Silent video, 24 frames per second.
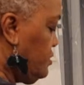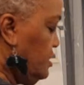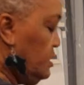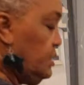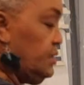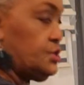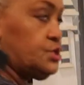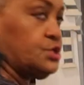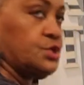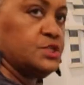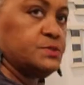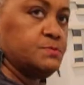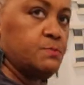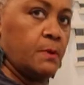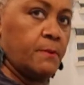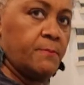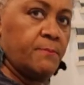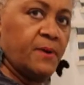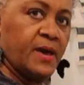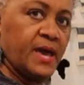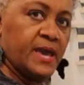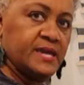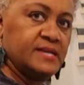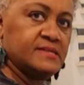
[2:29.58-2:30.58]
delicious, but
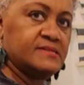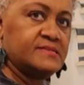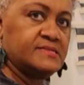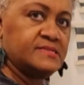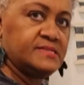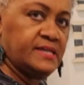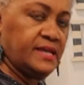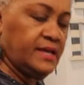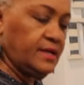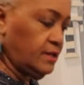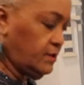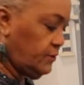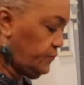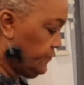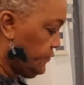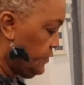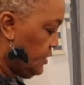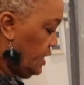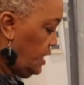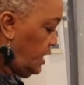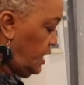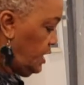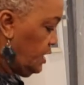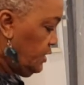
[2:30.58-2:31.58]
by
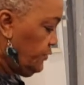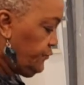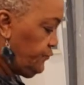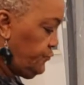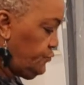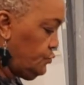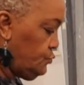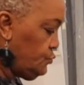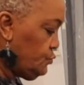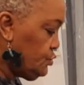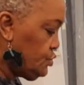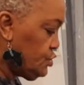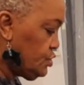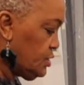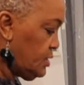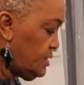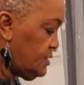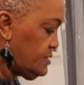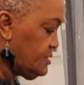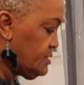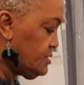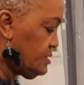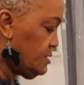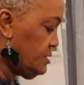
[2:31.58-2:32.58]
itself, if you
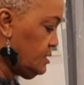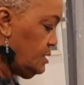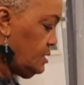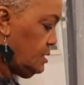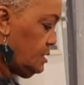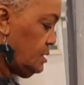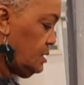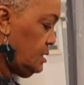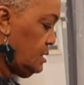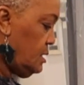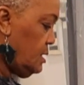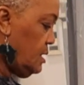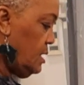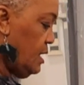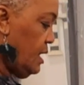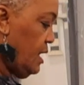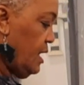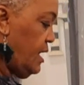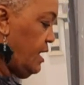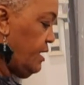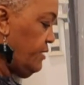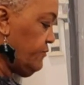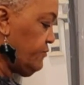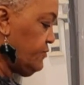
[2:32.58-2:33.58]
just
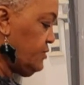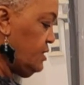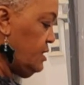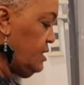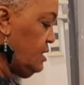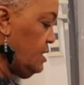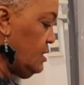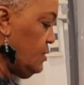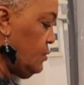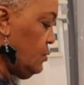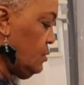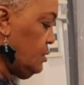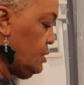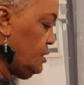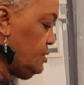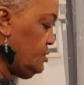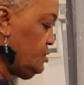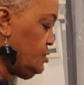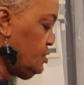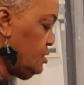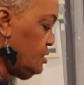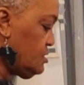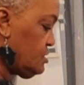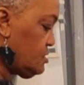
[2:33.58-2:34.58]
have quinoa
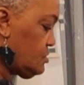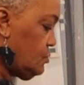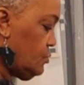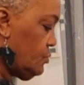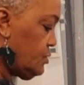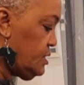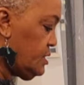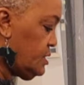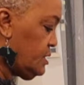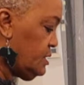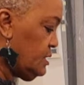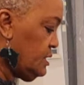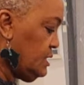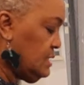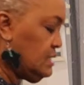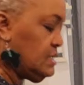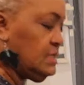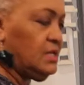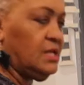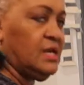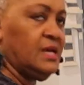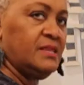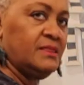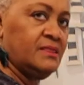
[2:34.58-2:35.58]
and just cook it and eat
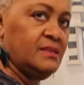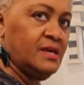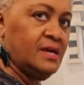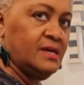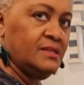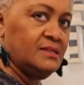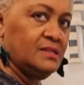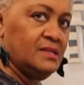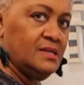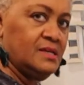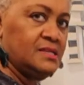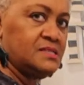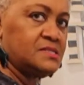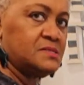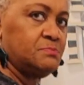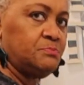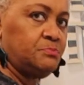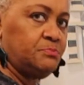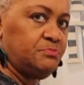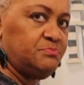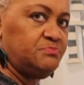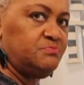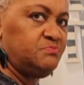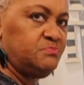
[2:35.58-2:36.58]
it like that, it's
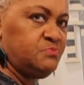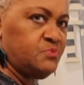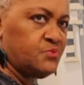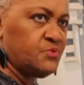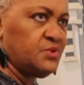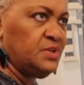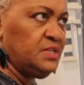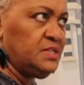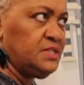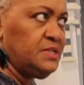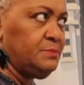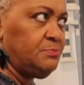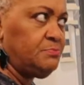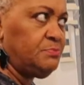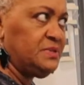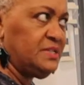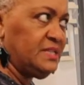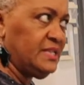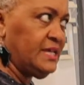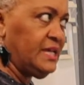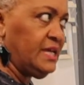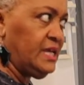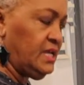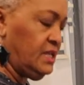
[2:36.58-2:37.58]
really
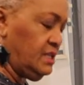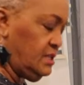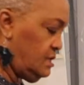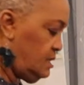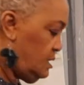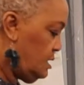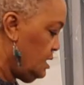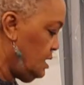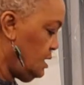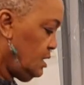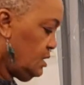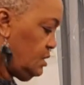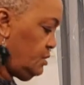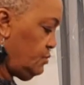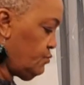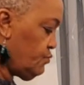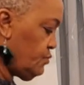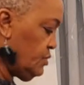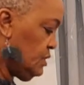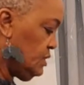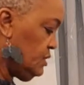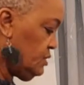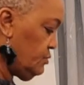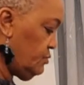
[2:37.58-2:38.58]
plain. You
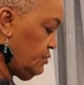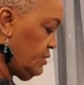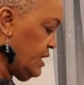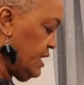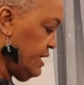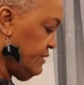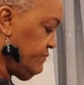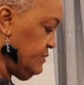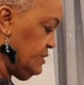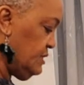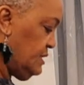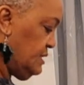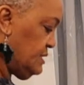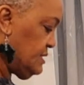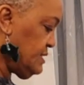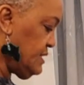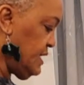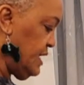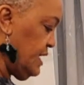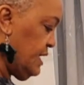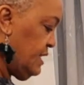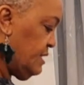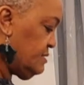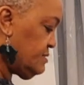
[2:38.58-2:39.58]
really don't have any
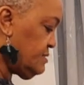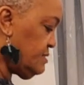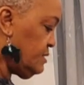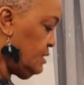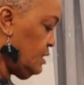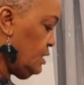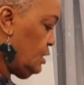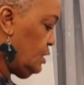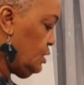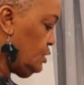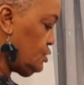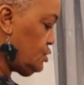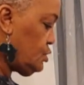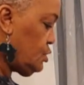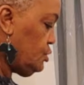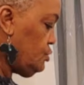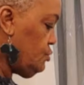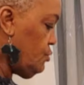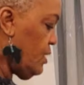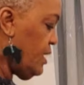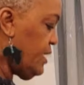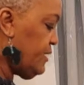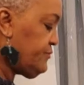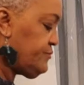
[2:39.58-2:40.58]
taste. So
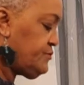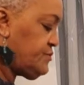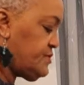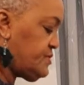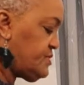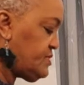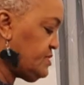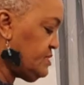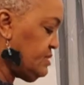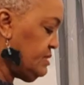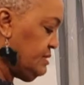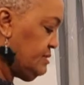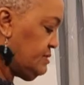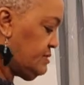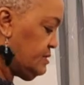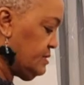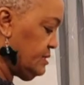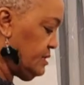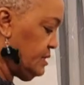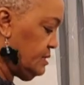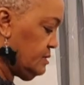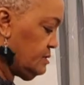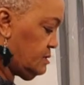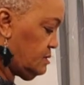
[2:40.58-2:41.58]
you have to season
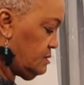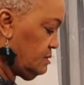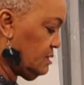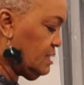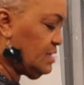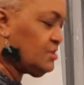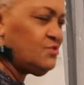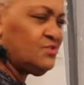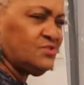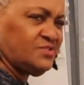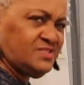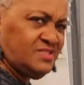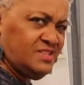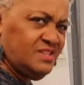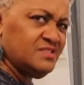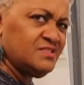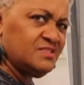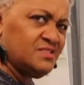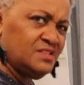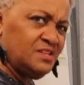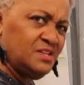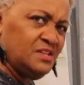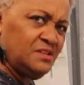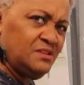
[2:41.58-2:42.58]
it. Like you're
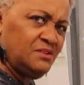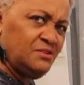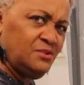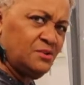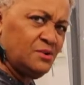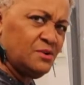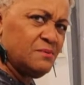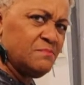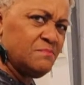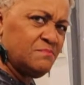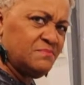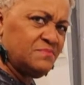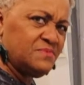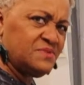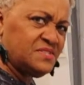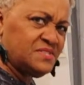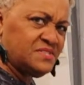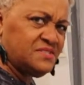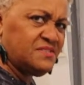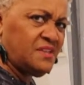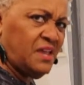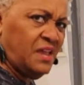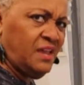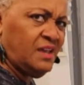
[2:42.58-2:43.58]
seasoning your
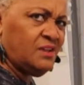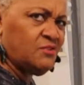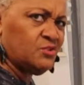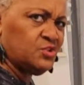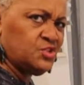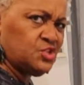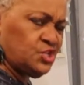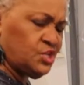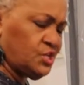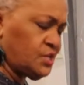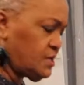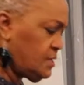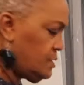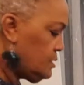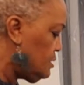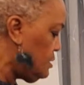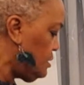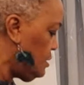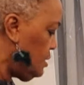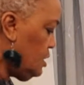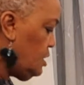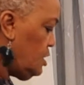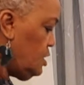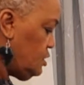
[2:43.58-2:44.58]
steak or chicken,
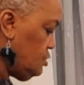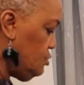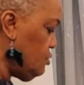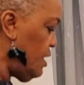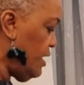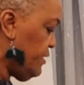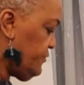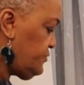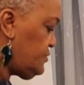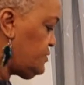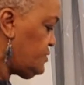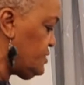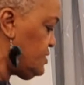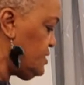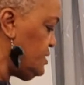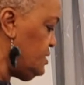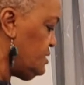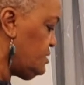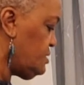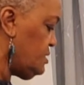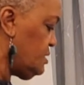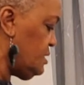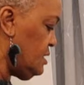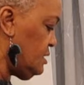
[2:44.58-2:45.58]
you have to
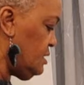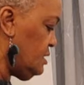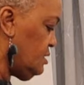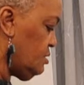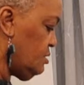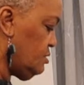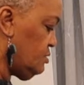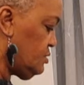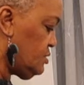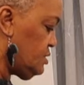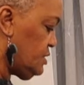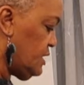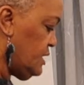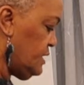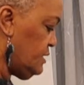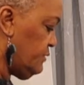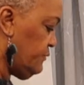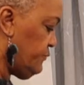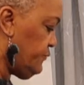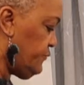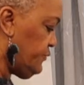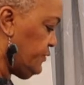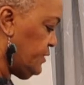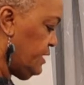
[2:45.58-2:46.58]
season it in order to get the
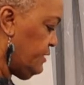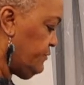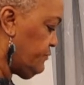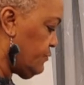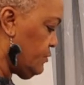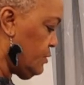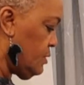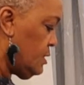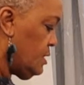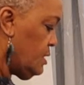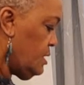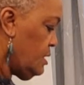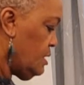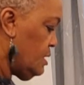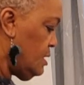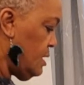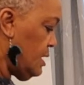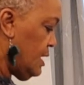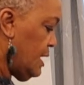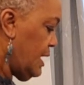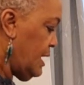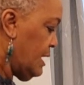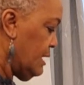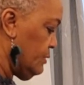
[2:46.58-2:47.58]
flavor
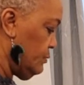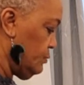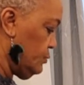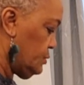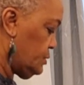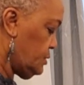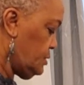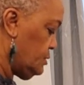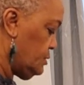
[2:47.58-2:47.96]
out.